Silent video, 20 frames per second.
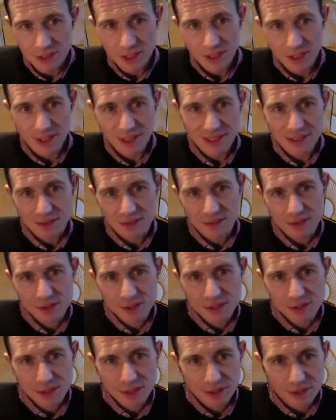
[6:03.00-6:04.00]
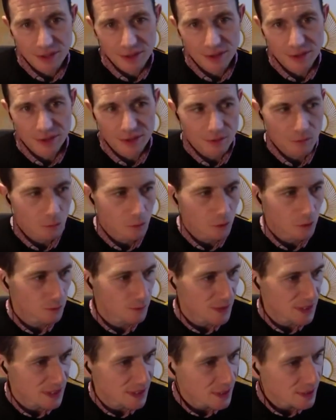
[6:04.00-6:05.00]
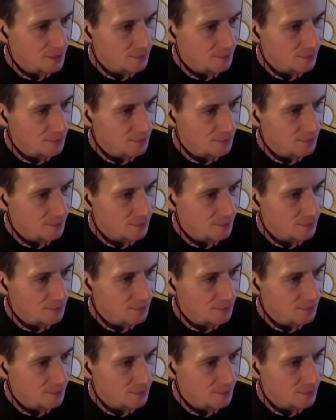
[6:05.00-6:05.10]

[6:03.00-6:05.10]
titles that would be